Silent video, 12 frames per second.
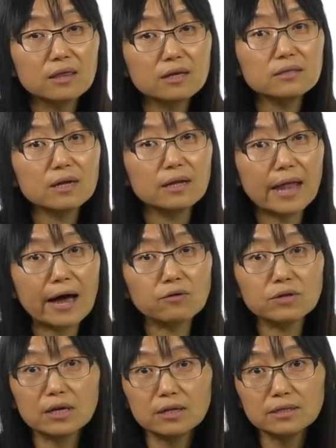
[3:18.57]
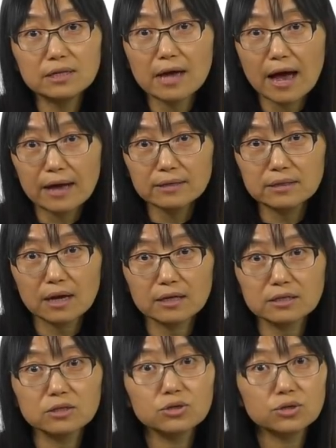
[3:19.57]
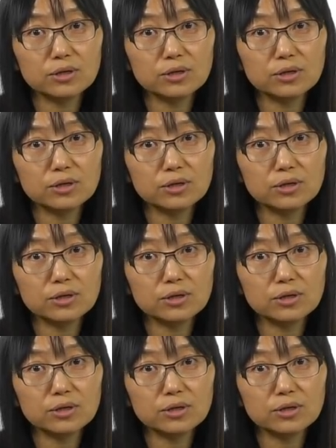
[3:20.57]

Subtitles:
This allowed easy access